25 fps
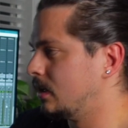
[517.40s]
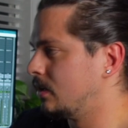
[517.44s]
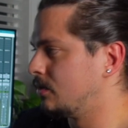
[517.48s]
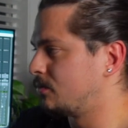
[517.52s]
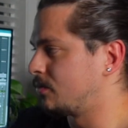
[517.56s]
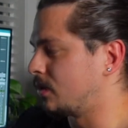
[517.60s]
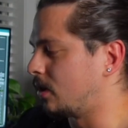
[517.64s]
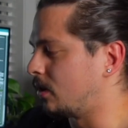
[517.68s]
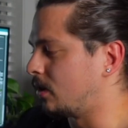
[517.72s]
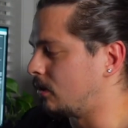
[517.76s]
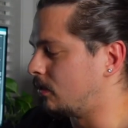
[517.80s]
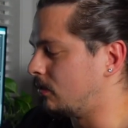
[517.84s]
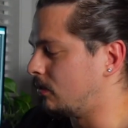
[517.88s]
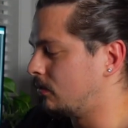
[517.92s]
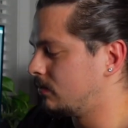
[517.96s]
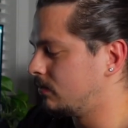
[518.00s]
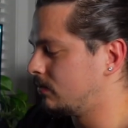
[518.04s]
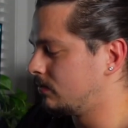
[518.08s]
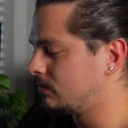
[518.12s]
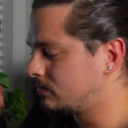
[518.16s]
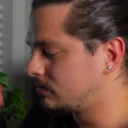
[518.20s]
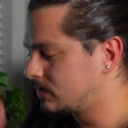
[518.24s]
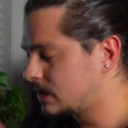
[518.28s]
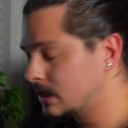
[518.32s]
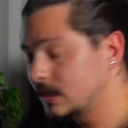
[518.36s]
So
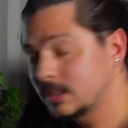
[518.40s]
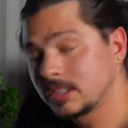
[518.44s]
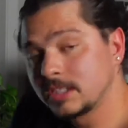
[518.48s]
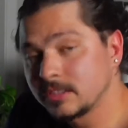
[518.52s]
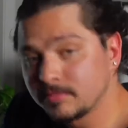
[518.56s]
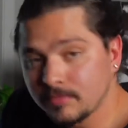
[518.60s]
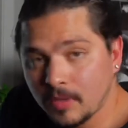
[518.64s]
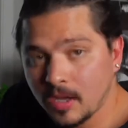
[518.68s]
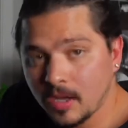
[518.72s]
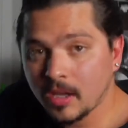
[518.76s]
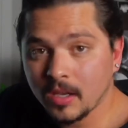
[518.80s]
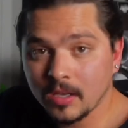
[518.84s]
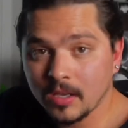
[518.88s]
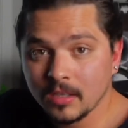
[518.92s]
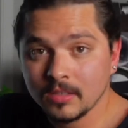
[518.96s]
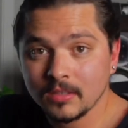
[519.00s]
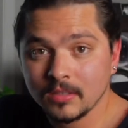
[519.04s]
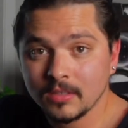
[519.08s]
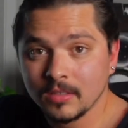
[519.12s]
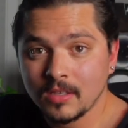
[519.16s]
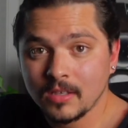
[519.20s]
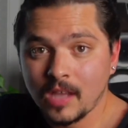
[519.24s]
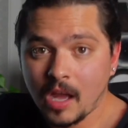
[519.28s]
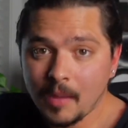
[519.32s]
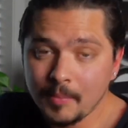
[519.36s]
this is my
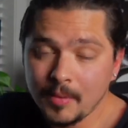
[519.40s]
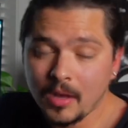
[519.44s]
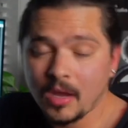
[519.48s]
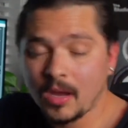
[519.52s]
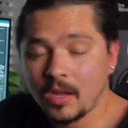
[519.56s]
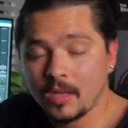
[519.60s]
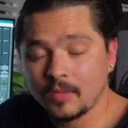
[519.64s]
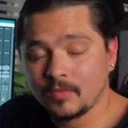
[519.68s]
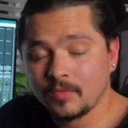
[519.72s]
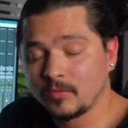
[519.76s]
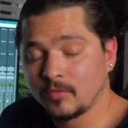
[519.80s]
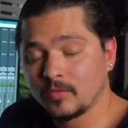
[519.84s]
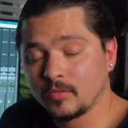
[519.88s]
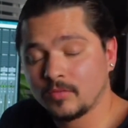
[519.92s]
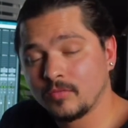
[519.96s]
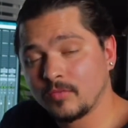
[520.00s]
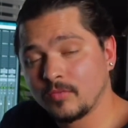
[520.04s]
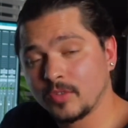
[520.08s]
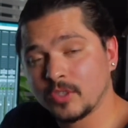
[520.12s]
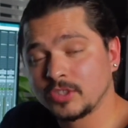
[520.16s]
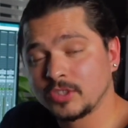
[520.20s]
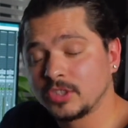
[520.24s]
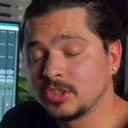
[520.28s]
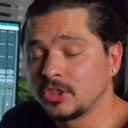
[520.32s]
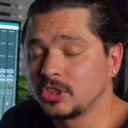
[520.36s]
Yamaha
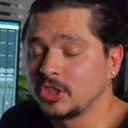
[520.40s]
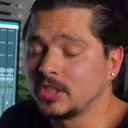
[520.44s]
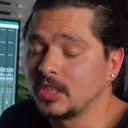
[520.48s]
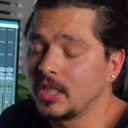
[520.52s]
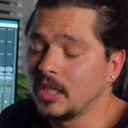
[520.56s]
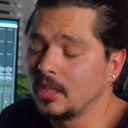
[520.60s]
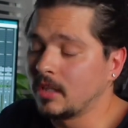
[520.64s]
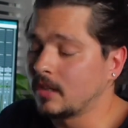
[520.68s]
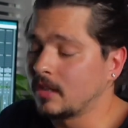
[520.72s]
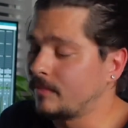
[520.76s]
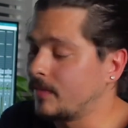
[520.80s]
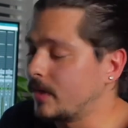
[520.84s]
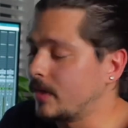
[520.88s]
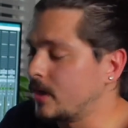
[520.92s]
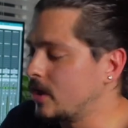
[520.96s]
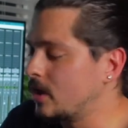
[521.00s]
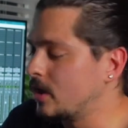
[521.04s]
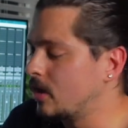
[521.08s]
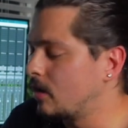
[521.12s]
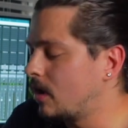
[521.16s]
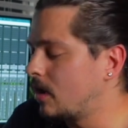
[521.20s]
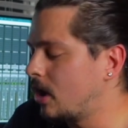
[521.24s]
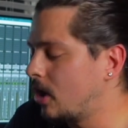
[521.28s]
versus Genelec video.